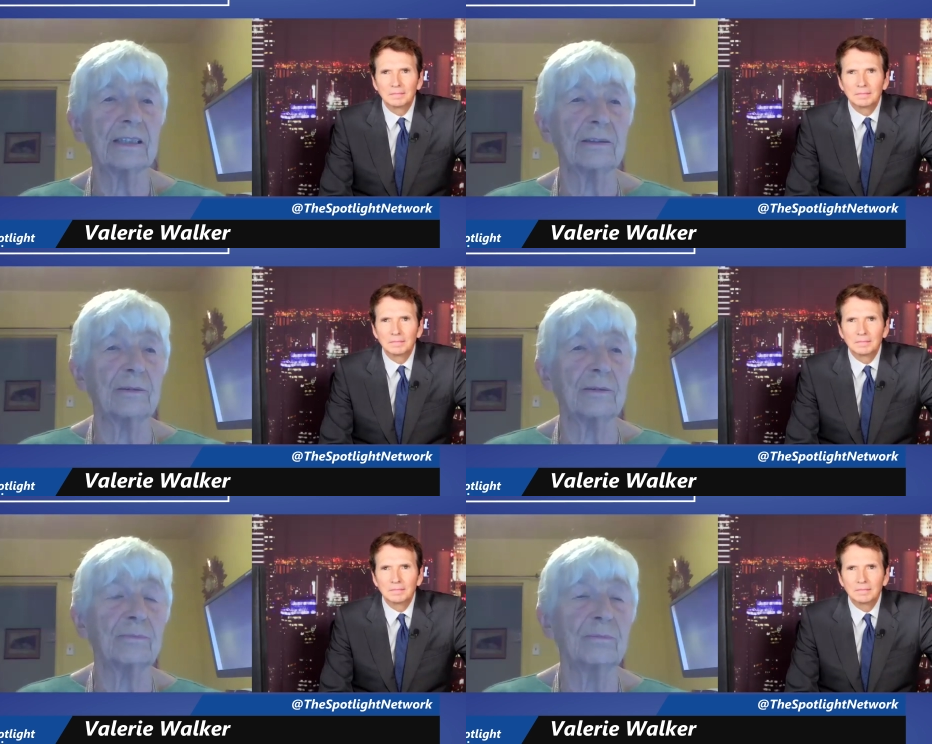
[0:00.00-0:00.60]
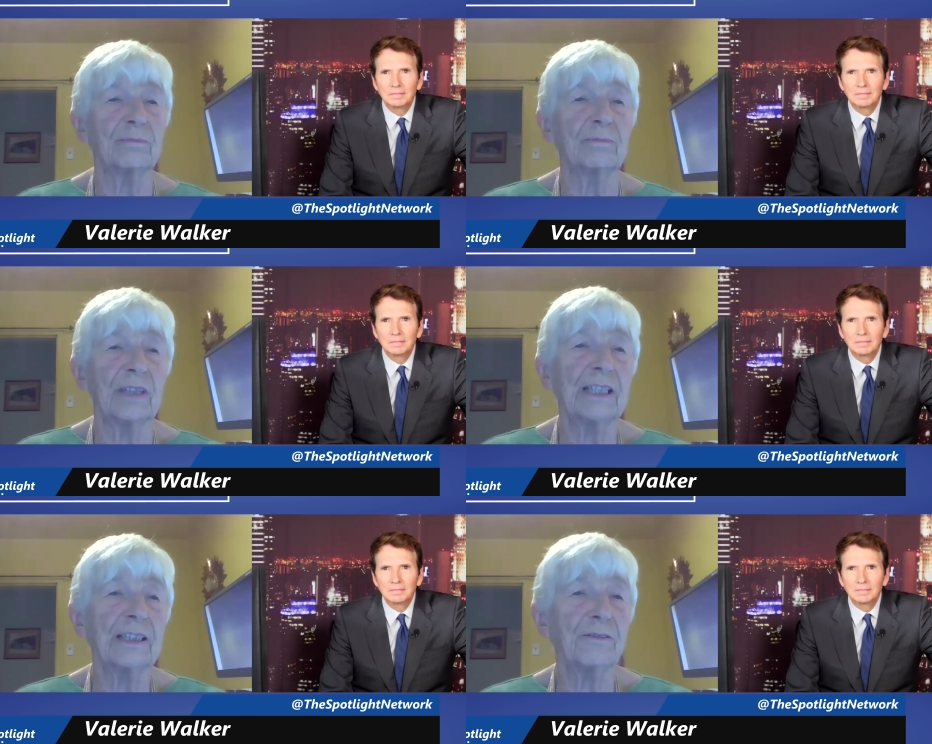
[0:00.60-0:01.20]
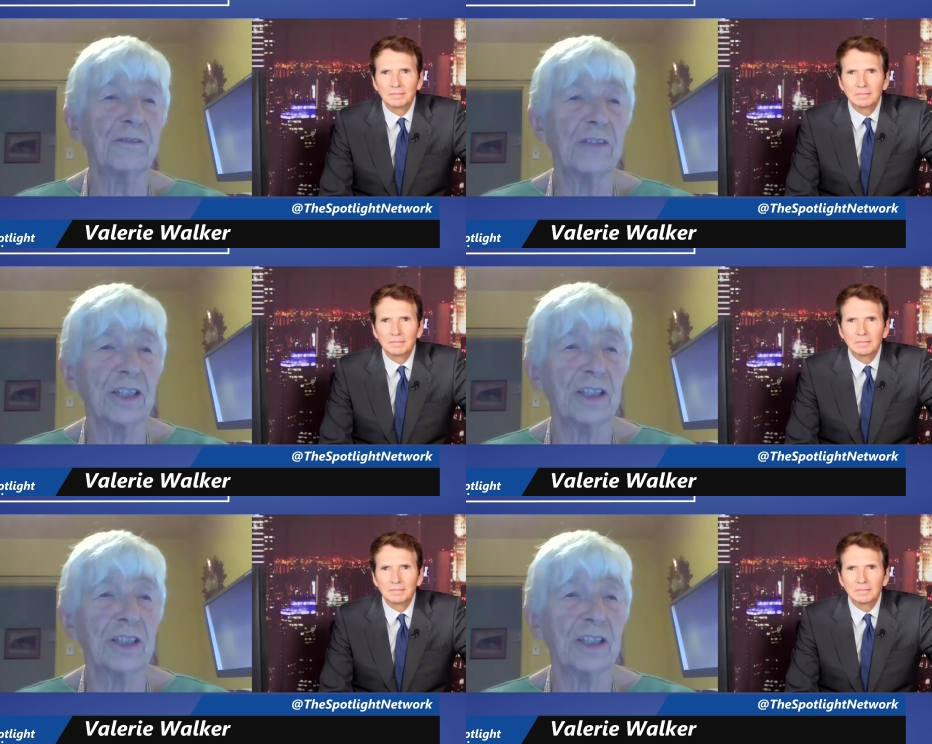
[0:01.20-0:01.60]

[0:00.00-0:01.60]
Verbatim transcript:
Speaker 1: and in the fresh